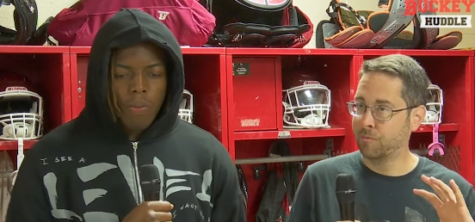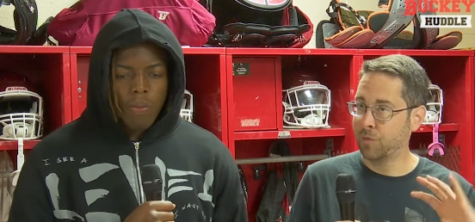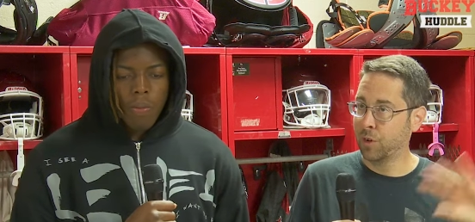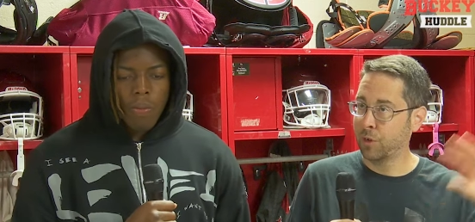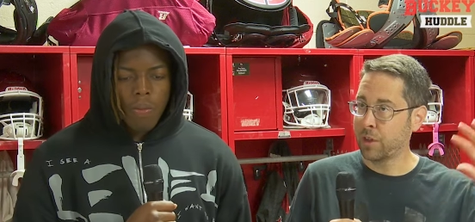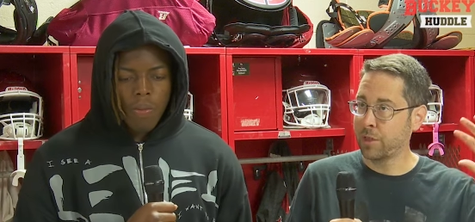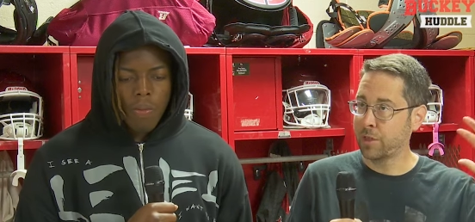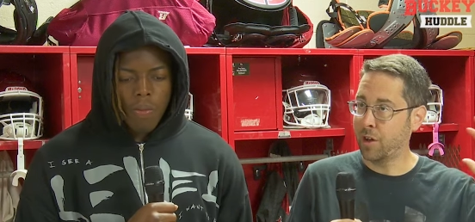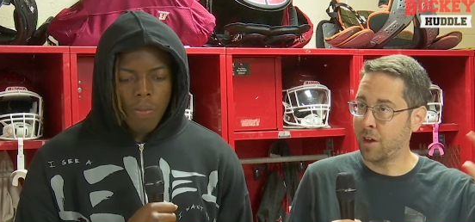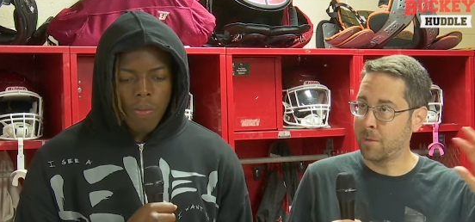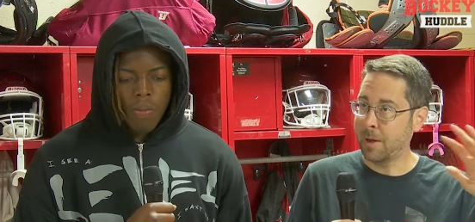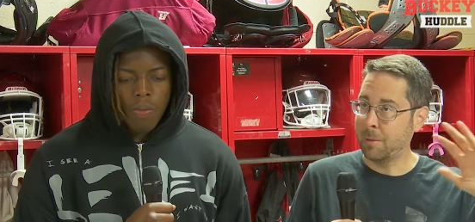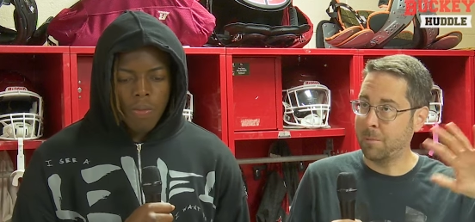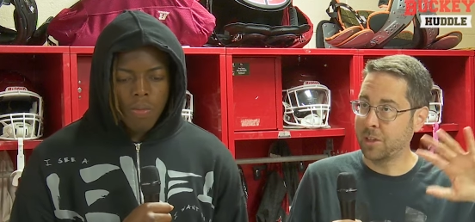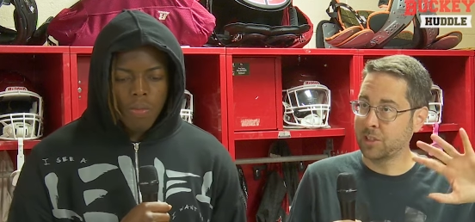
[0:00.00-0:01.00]
Speaker 1: really thought
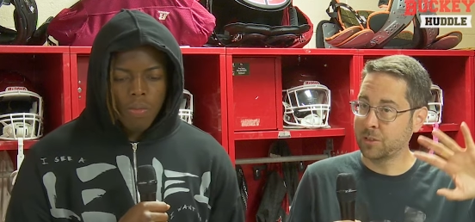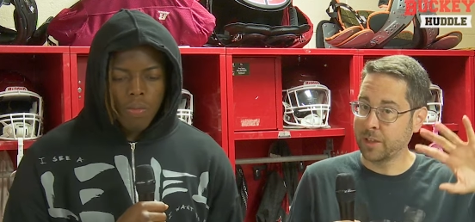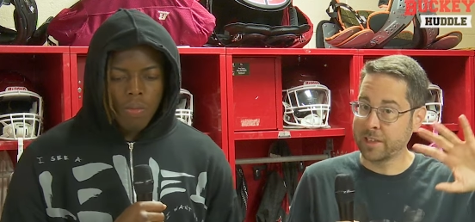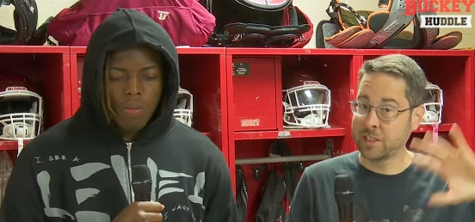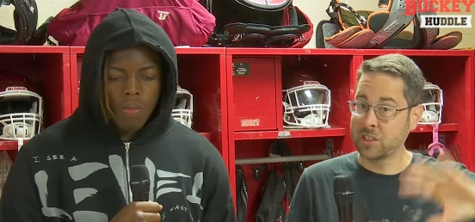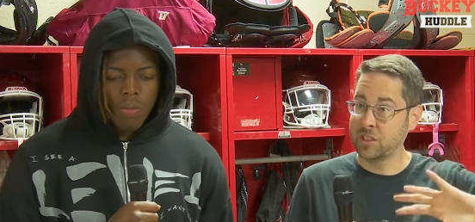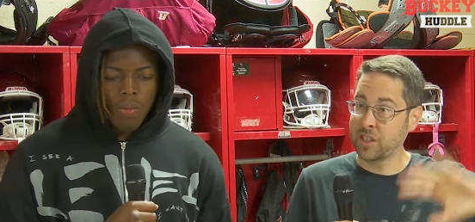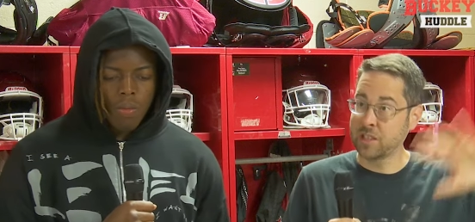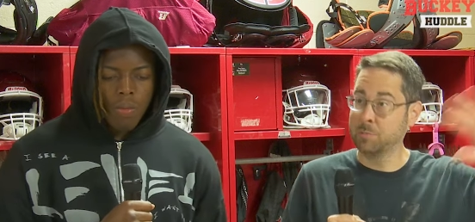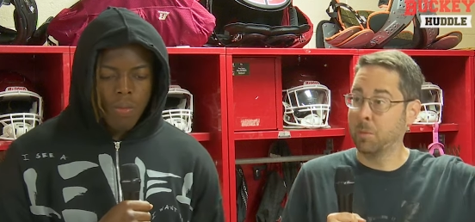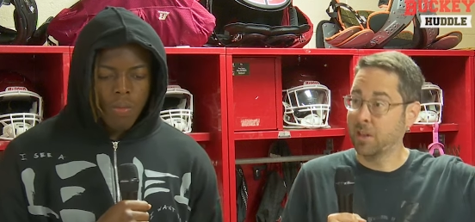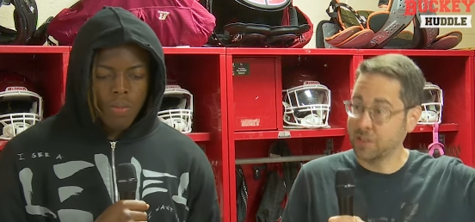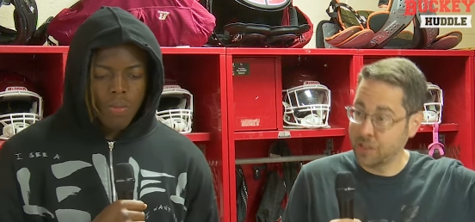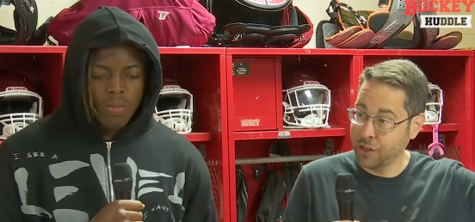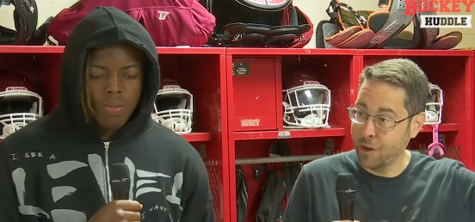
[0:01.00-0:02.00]
about much, like 6
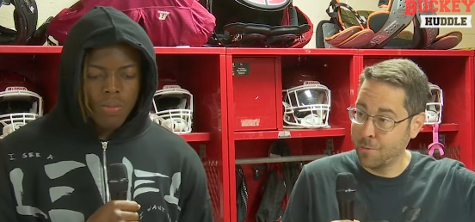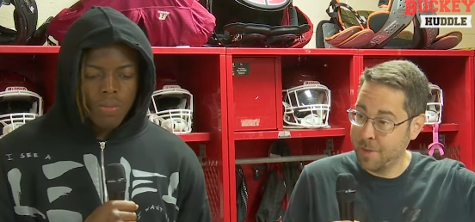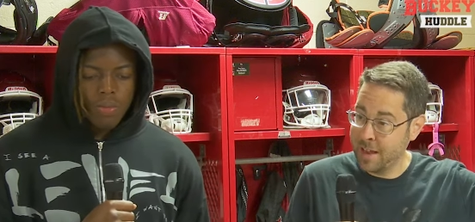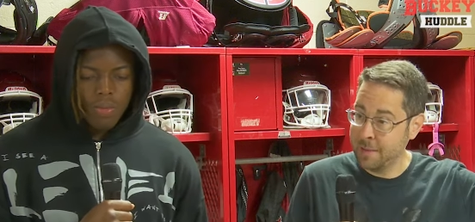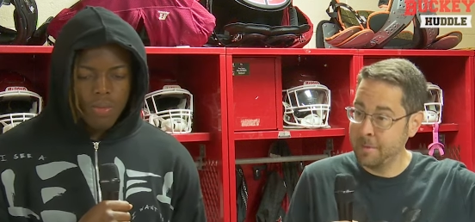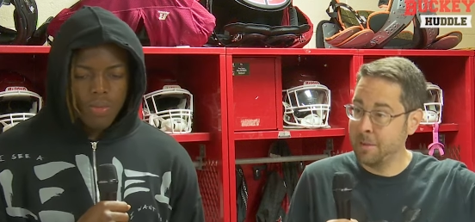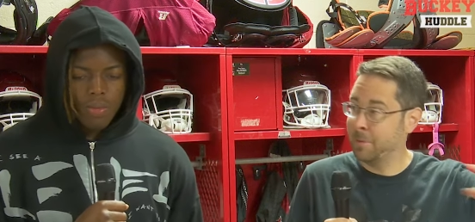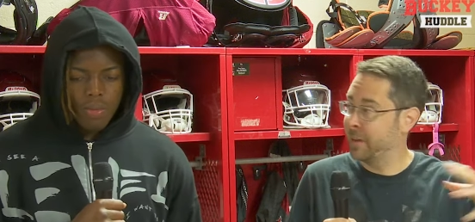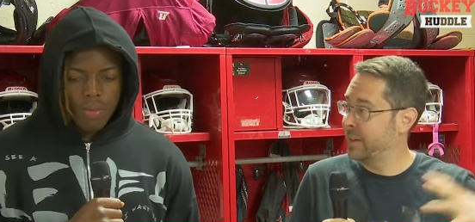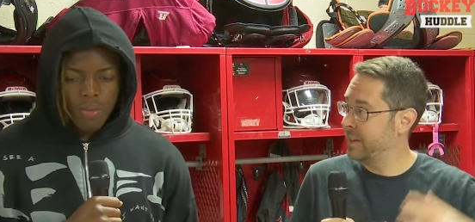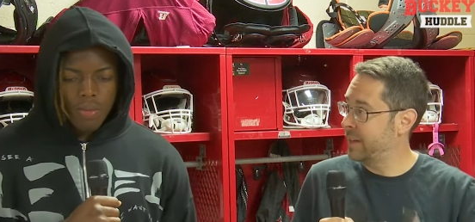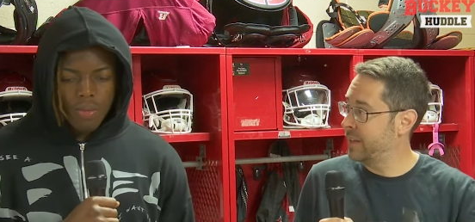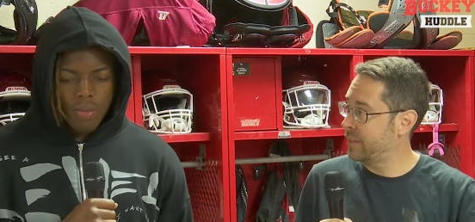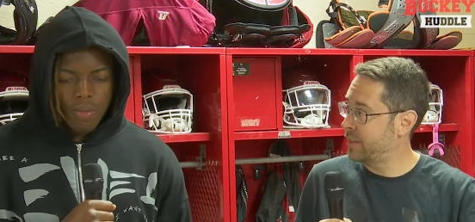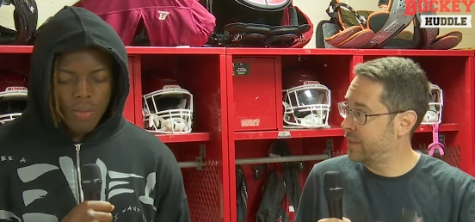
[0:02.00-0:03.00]
months ago maybe, but
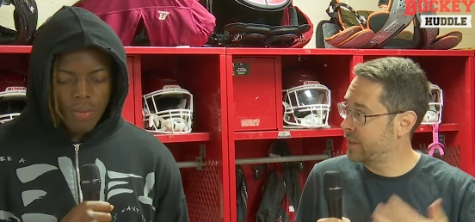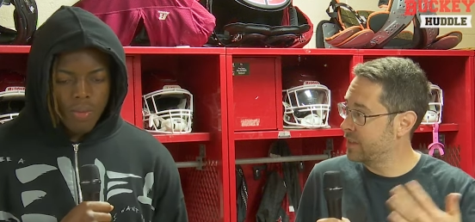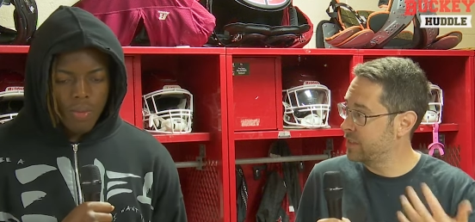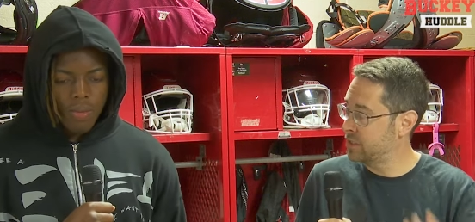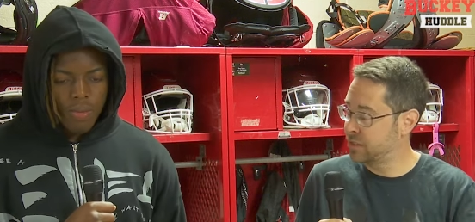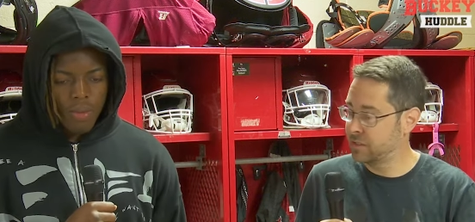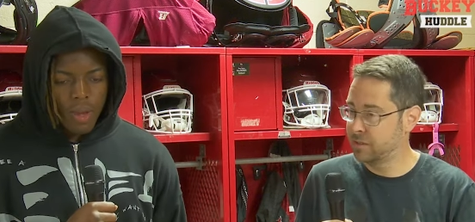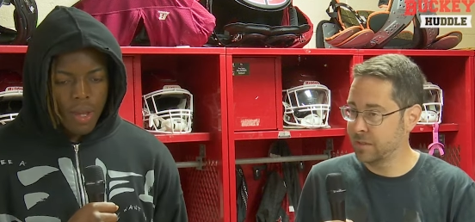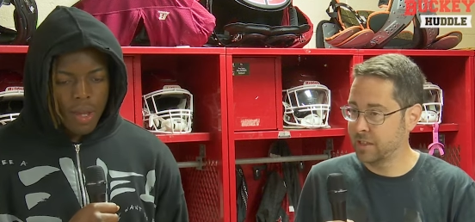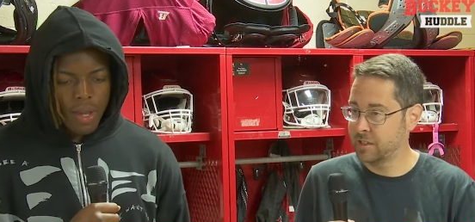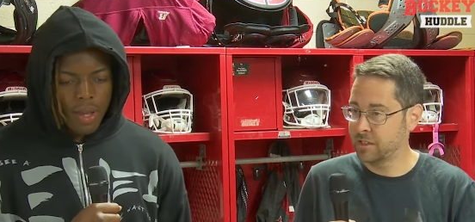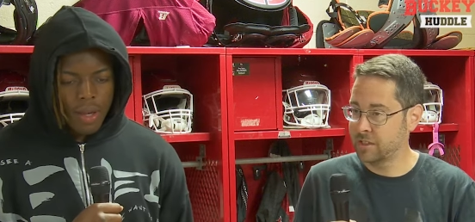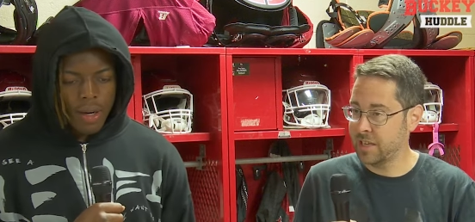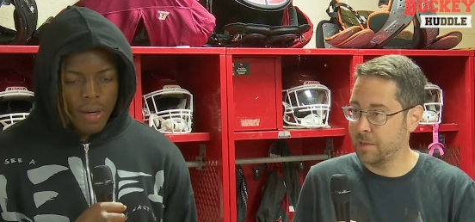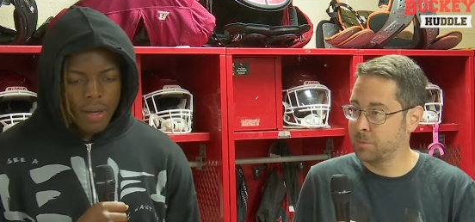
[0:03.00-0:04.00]
it
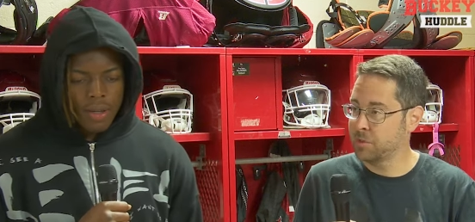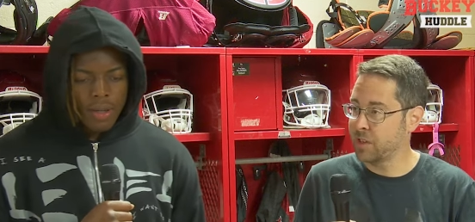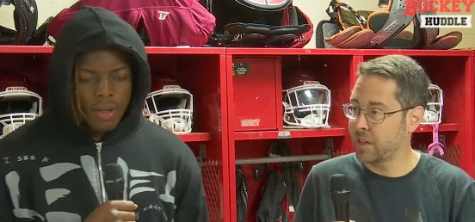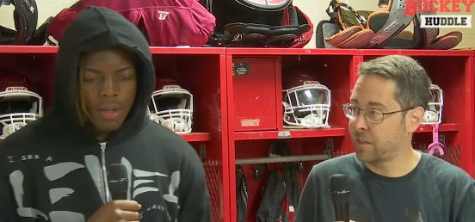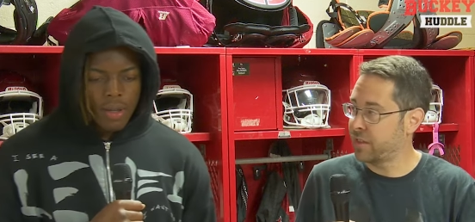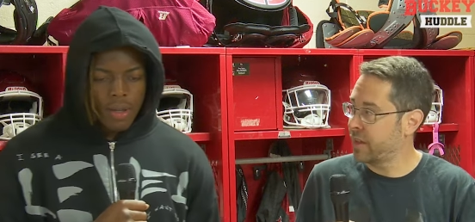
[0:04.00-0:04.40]
seems like